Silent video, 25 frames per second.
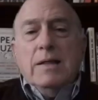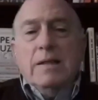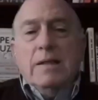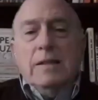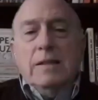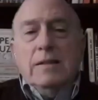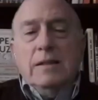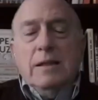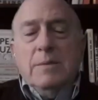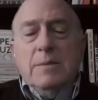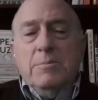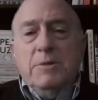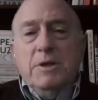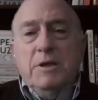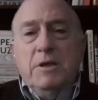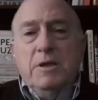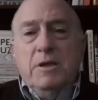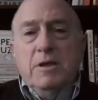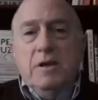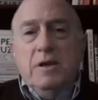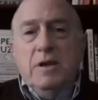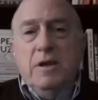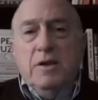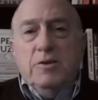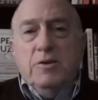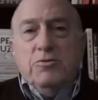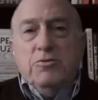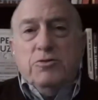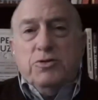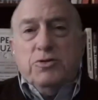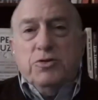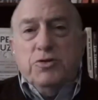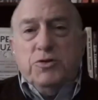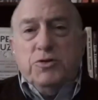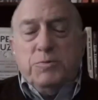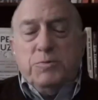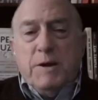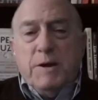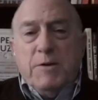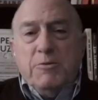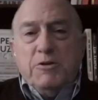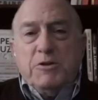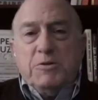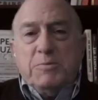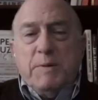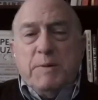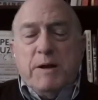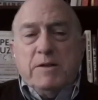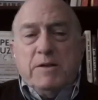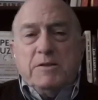Let me introduce my
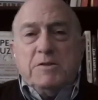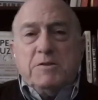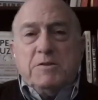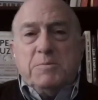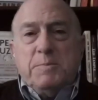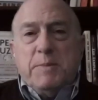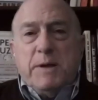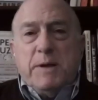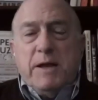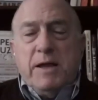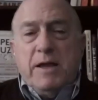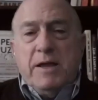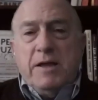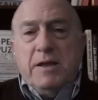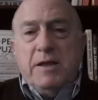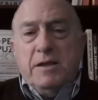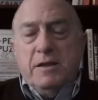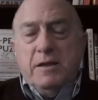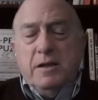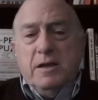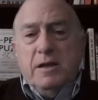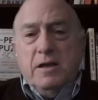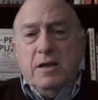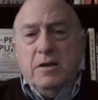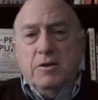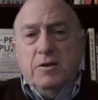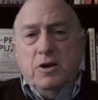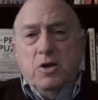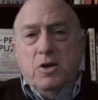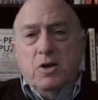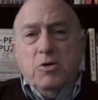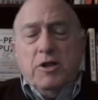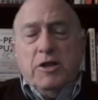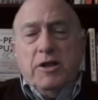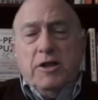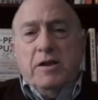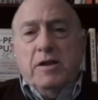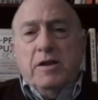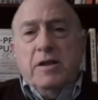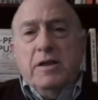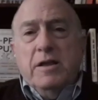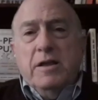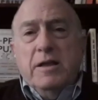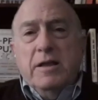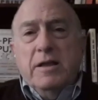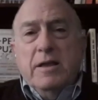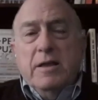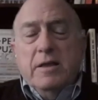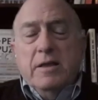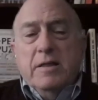response by noting
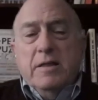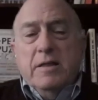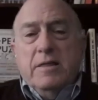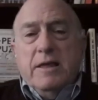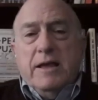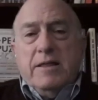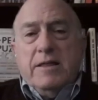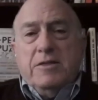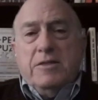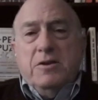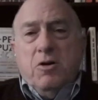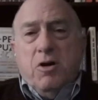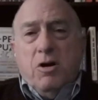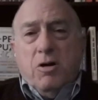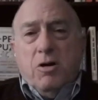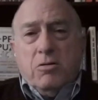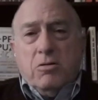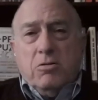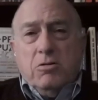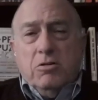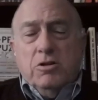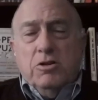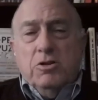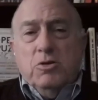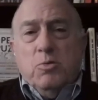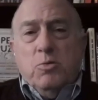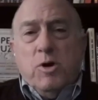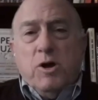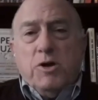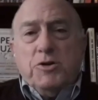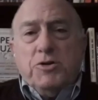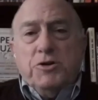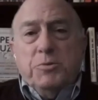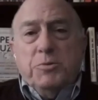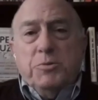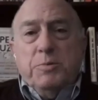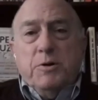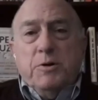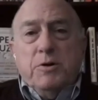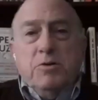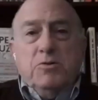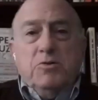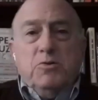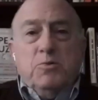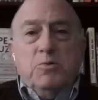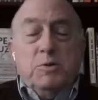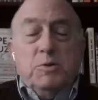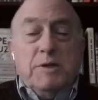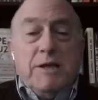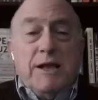that the article in the Washington
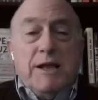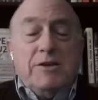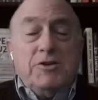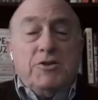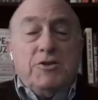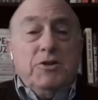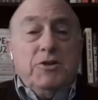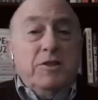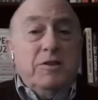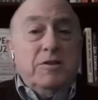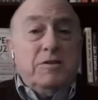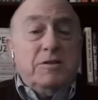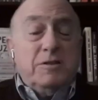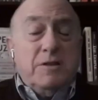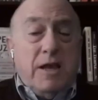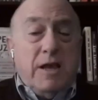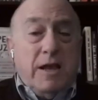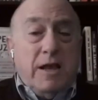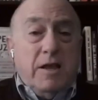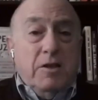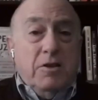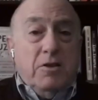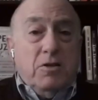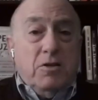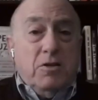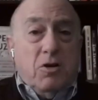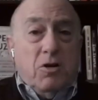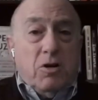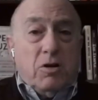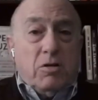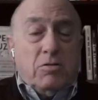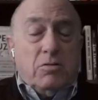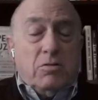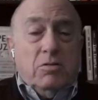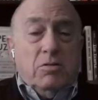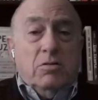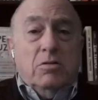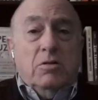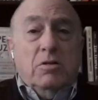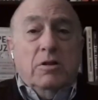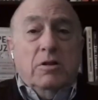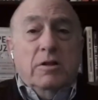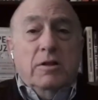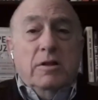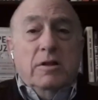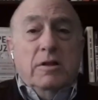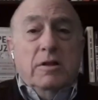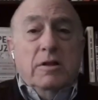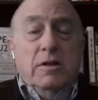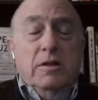Post was actually the second article
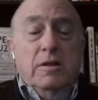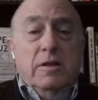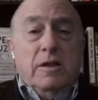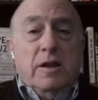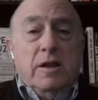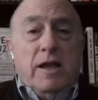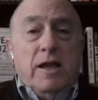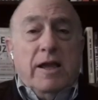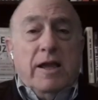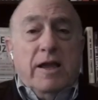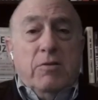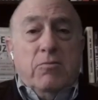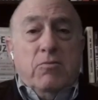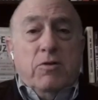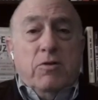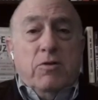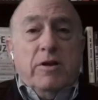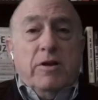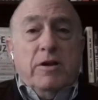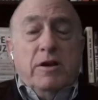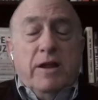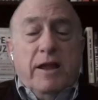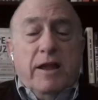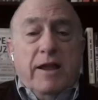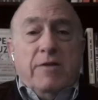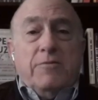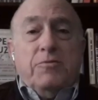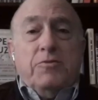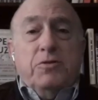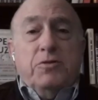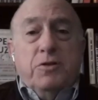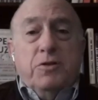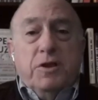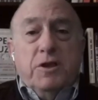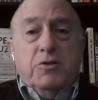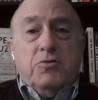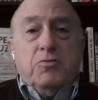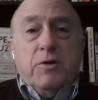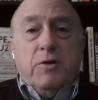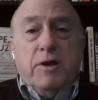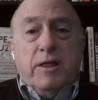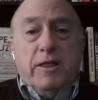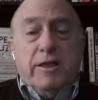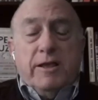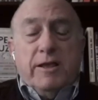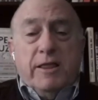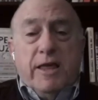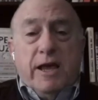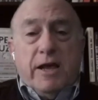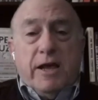that I had written after the
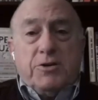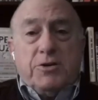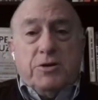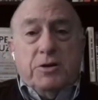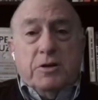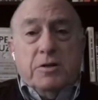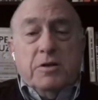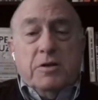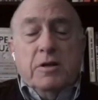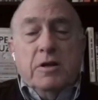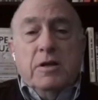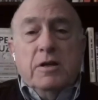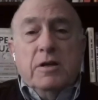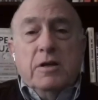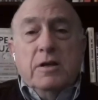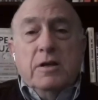Israeli election.